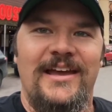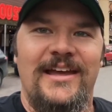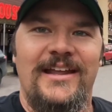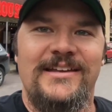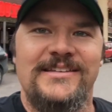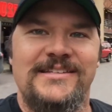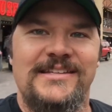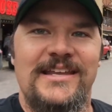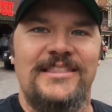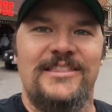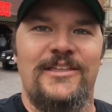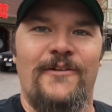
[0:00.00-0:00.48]
It
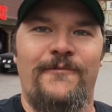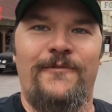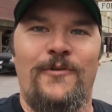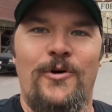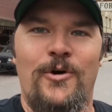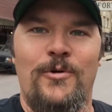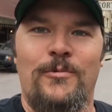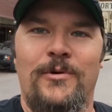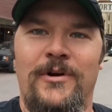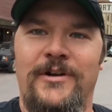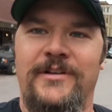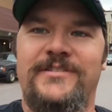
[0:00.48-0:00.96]
is at the
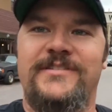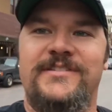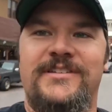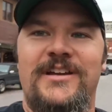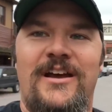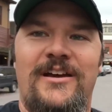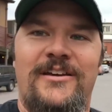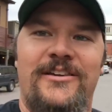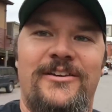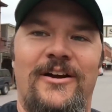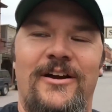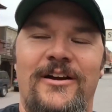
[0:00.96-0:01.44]
Fort Worth
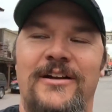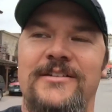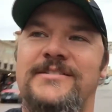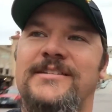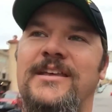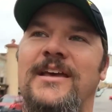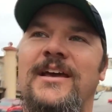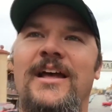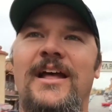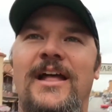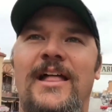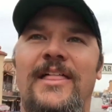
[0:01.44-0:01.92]

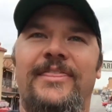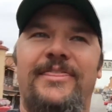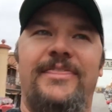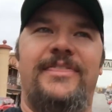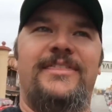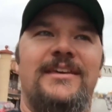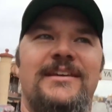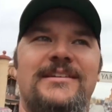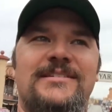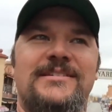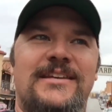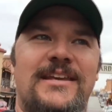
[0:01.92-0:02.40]
Stockyards.
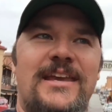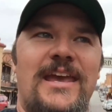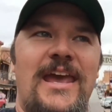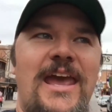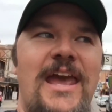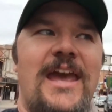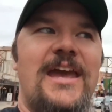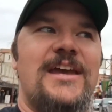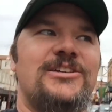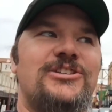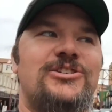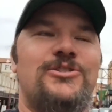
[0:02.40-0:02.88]
This
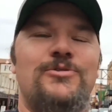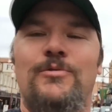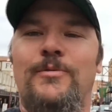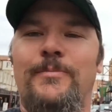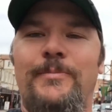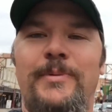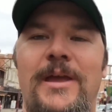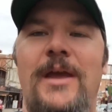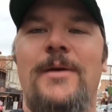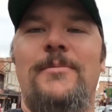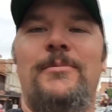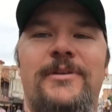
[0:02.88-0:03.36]
cache you will
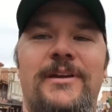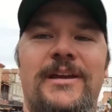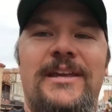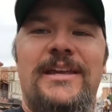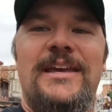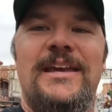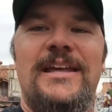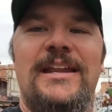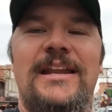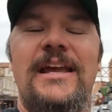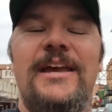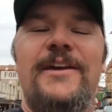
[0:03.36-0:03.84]
be able to
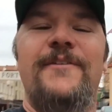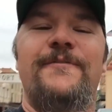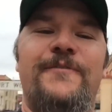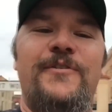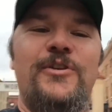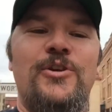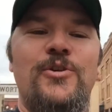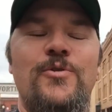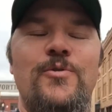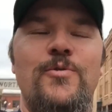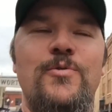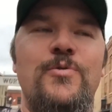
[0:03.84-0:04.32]
get if
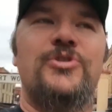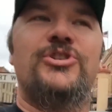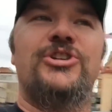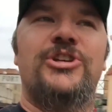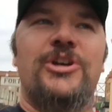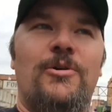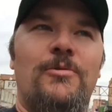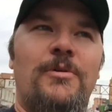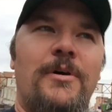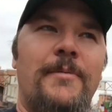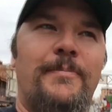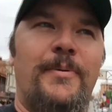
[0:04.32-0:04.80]
you
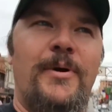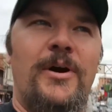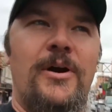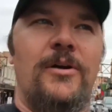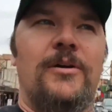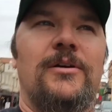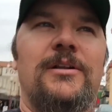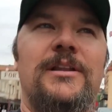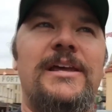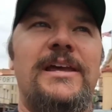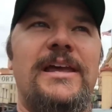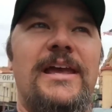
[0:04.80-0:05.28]
show up
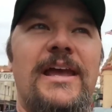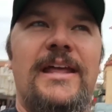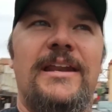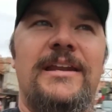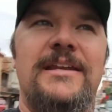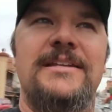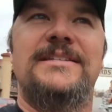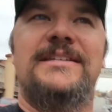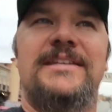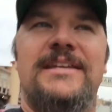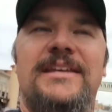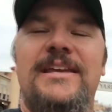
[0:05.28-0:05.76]
early and
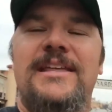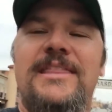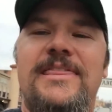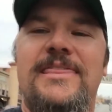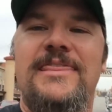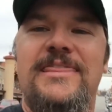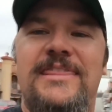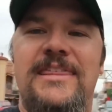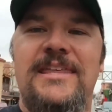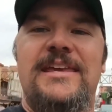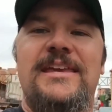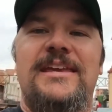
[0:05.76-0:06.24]

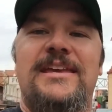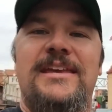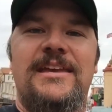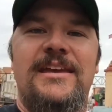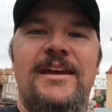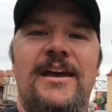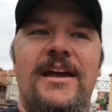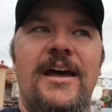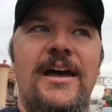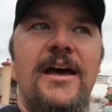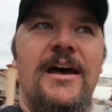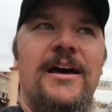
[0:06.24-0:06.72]
attend
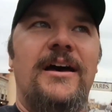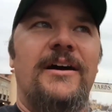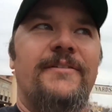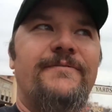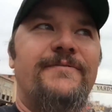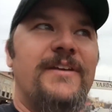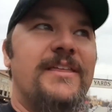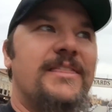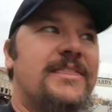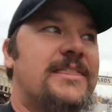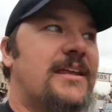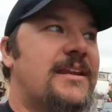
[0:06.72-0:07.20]
the
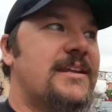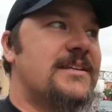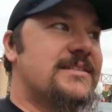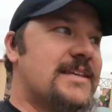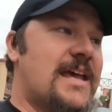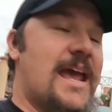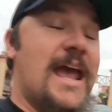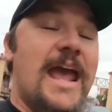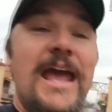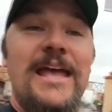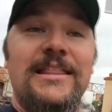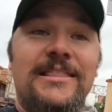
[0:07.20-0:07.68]
event that is
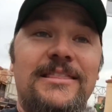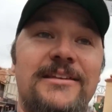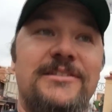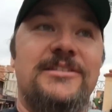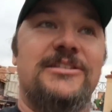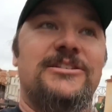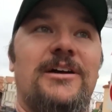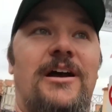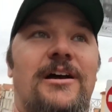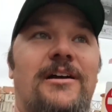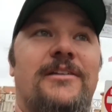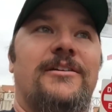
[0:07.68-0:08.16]
at the
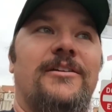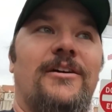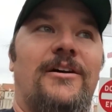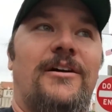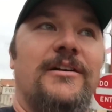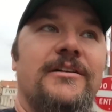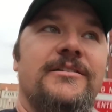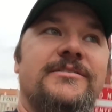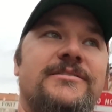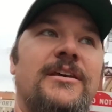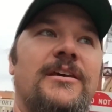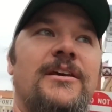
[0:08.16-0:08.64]

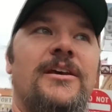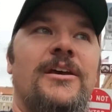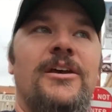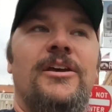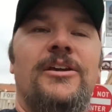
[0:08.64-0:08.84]
Stockyards.